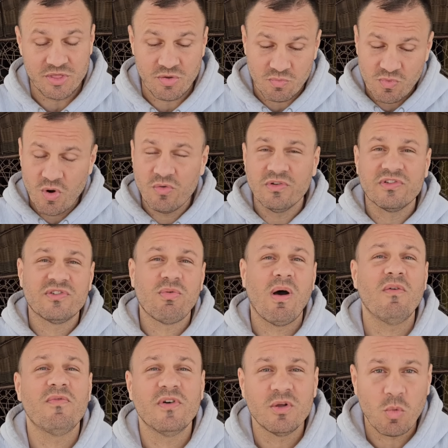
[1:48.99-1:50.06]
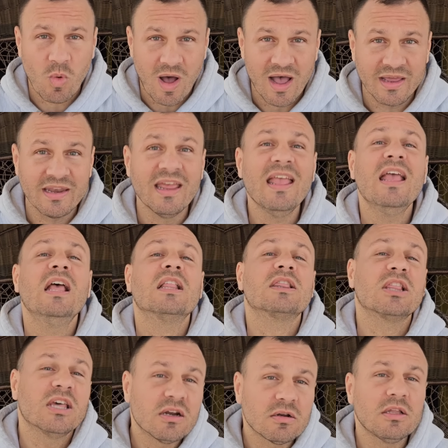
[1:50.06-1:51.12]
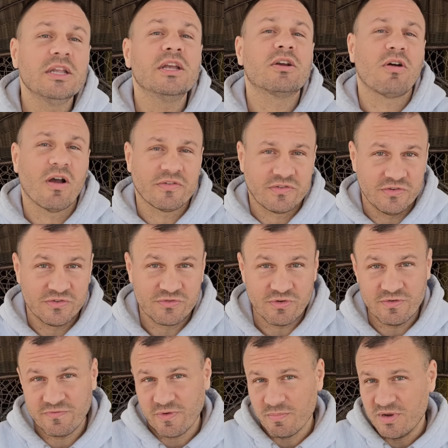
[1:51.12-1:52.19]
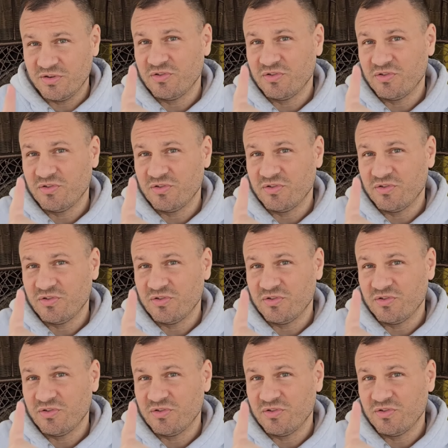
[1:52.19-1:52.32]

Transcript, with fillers: The road is 12 foot wide, literally across the street from me.